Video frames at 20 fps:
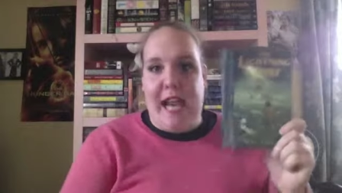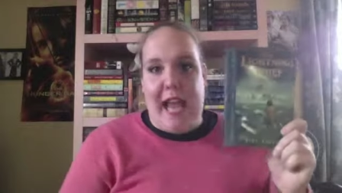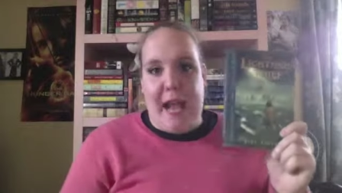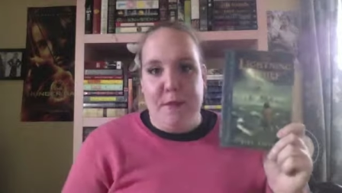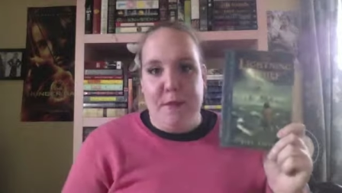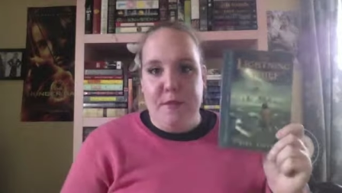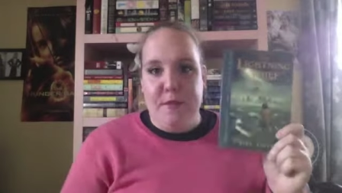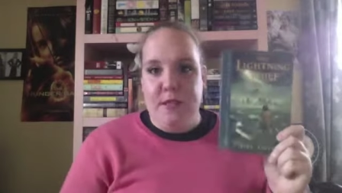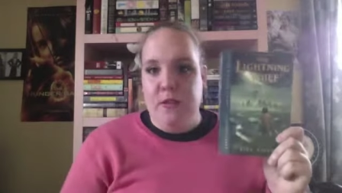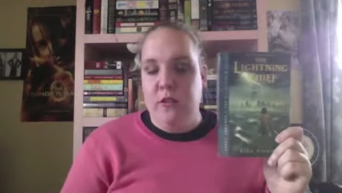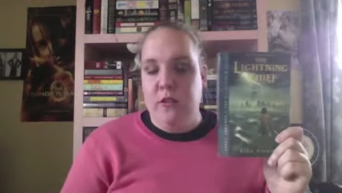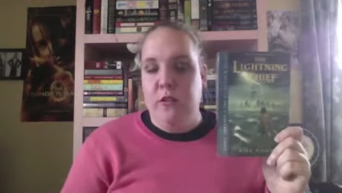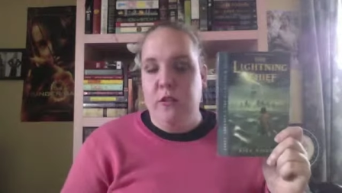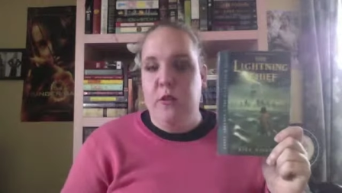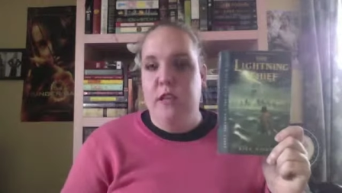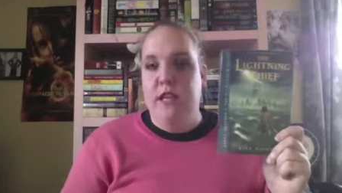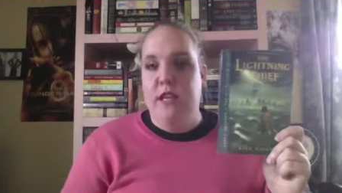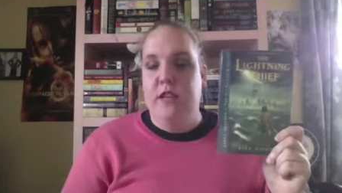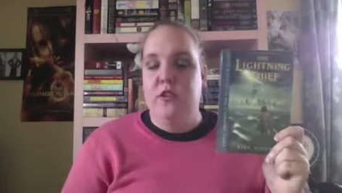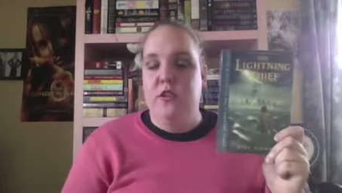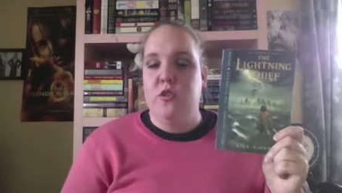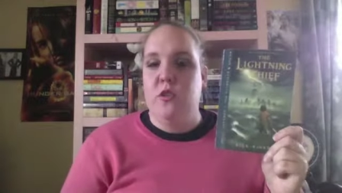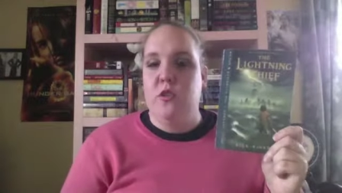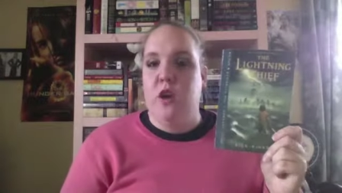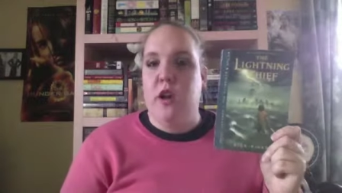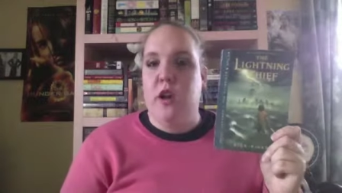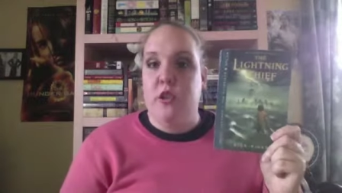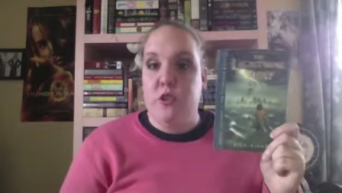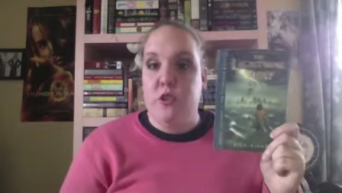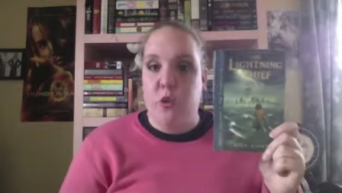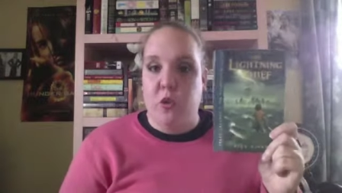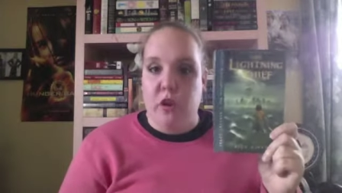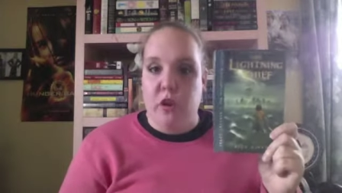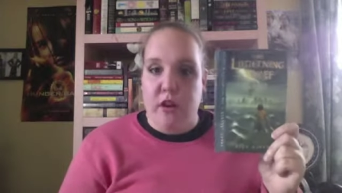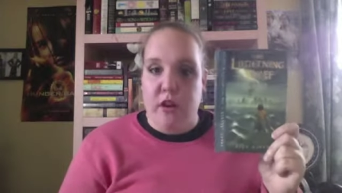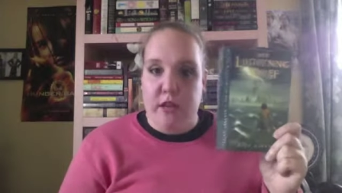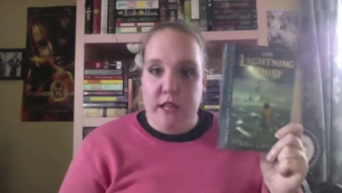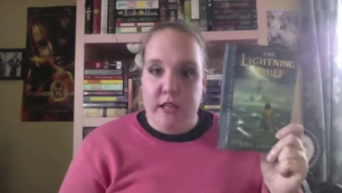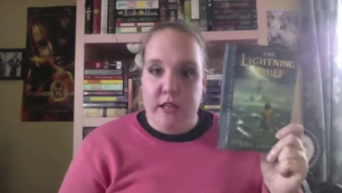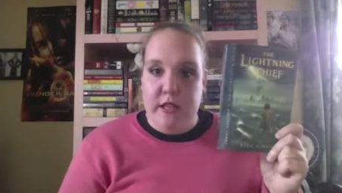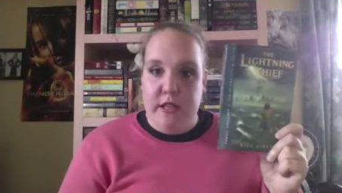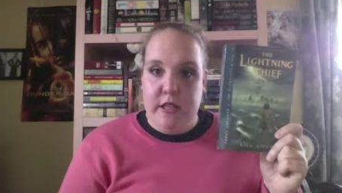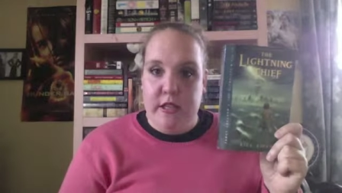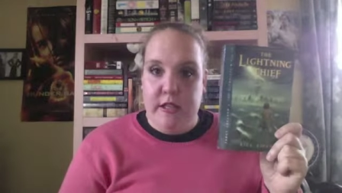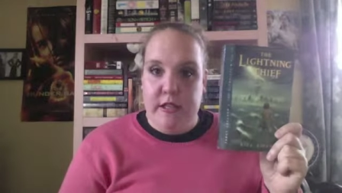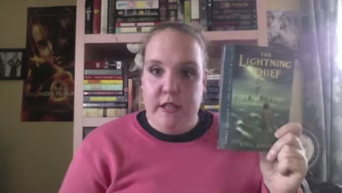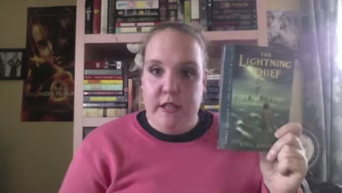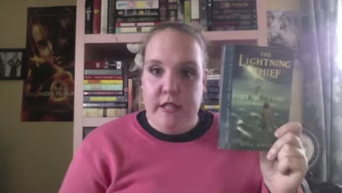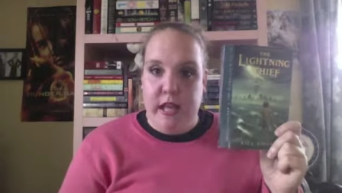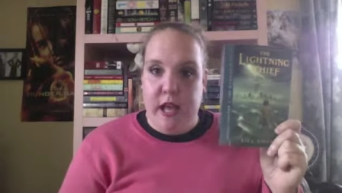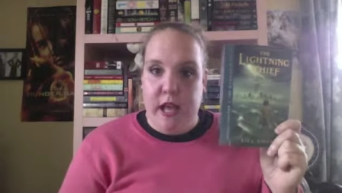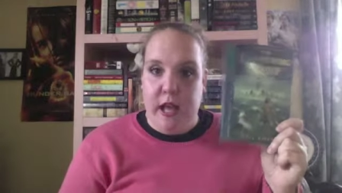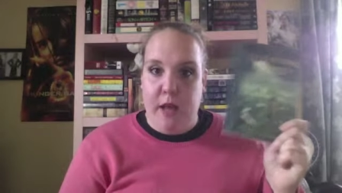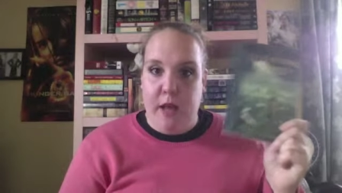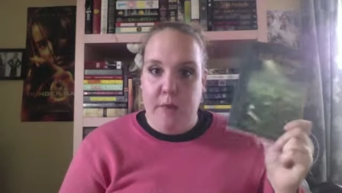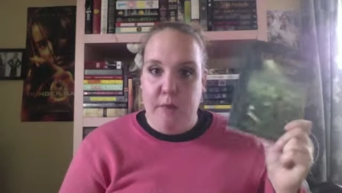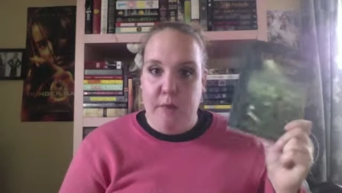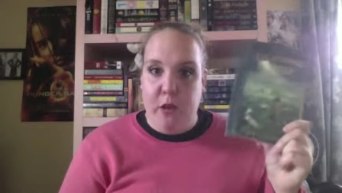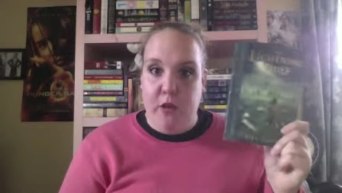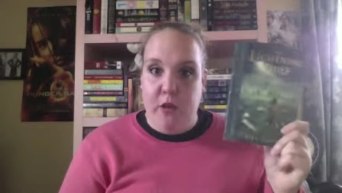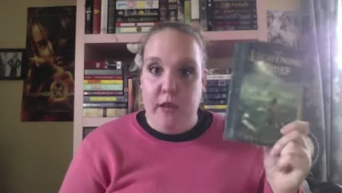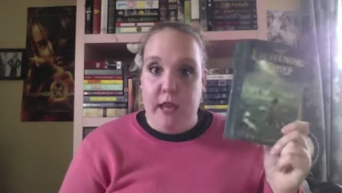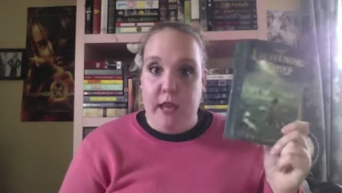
absolutely adored in this book,